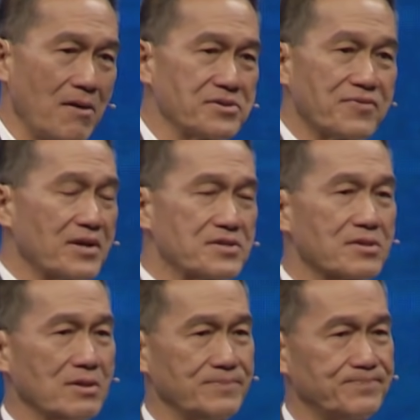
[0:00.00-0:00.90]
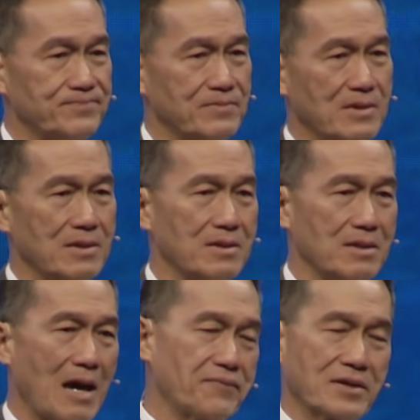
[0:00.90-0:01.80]
I was very strong.
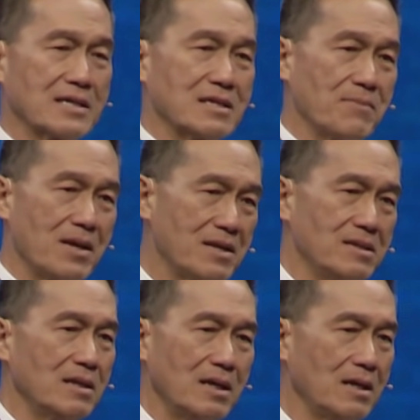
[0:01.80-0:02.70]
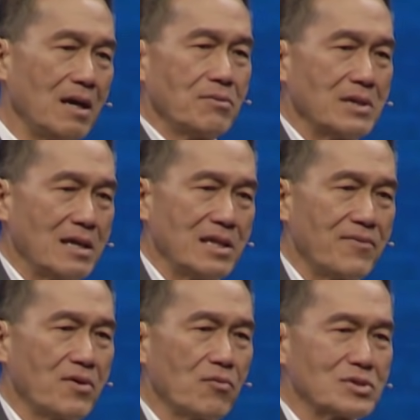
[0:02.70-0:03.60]
After getting married, I, I
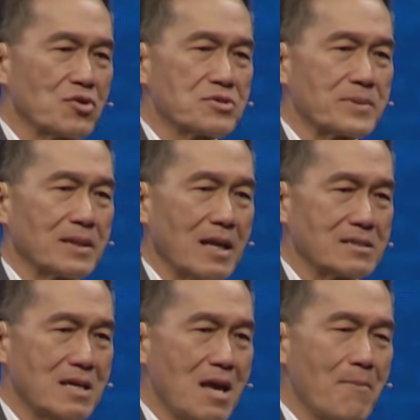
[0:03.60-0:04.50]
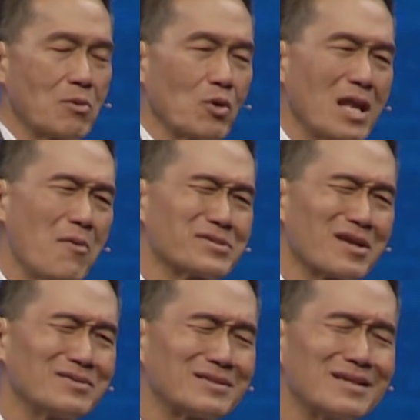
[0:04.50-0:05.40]
never was hospitalized. But when I was
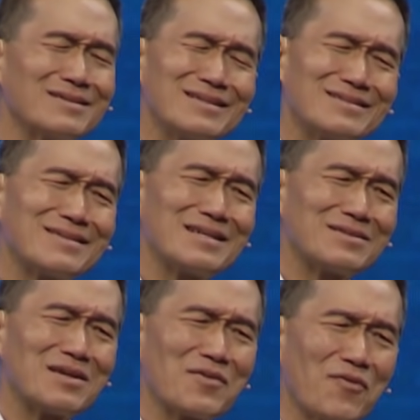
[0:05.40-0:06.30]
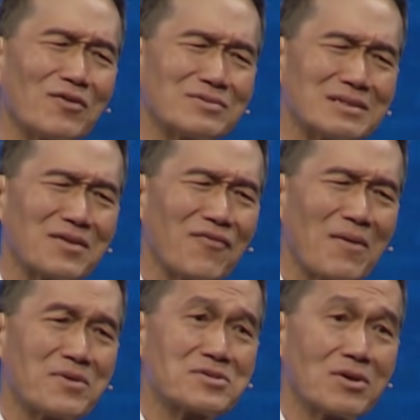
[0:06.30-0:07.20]
around thirty-three, thirty-four,
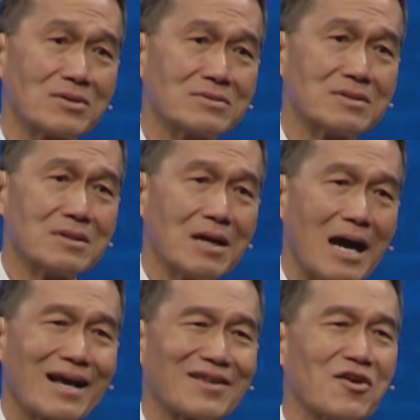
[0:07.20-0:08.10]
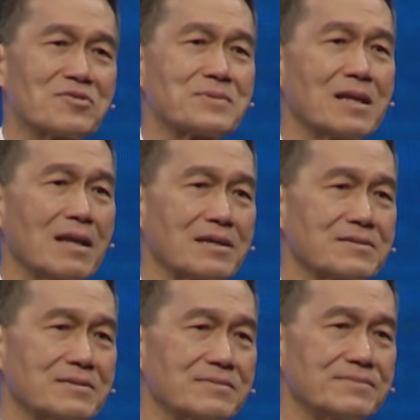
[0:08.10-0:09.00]
thirty-five years old, I got hospitalized.